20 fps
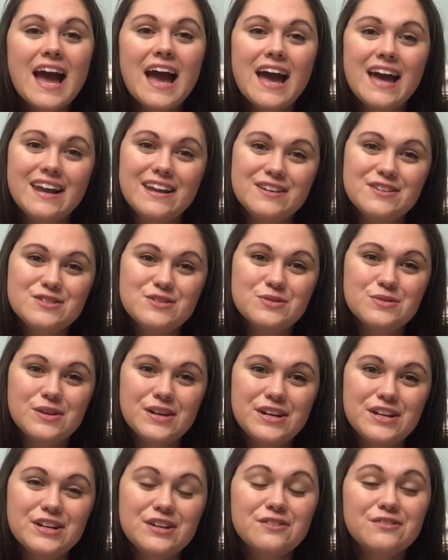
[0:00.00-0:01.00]
and
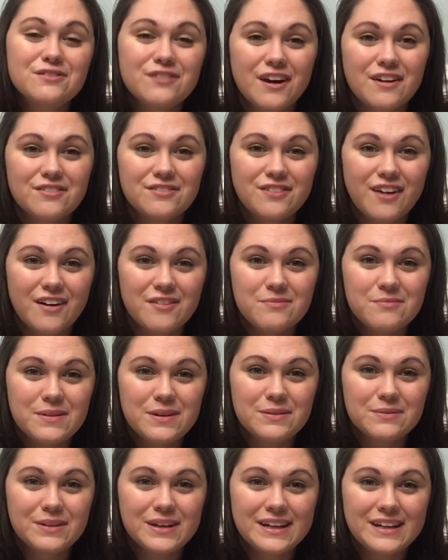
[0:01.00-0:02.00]
enjoy your Ruff
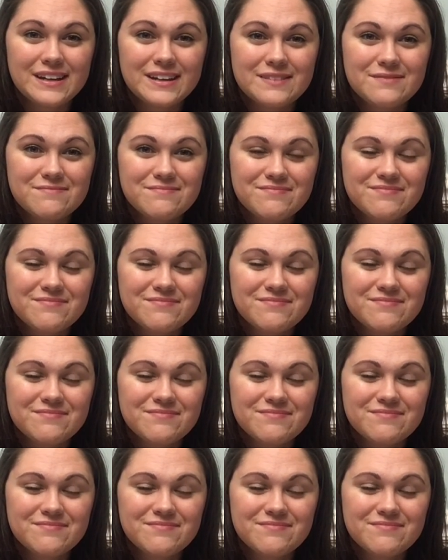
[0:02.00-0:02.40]
Ruffman week.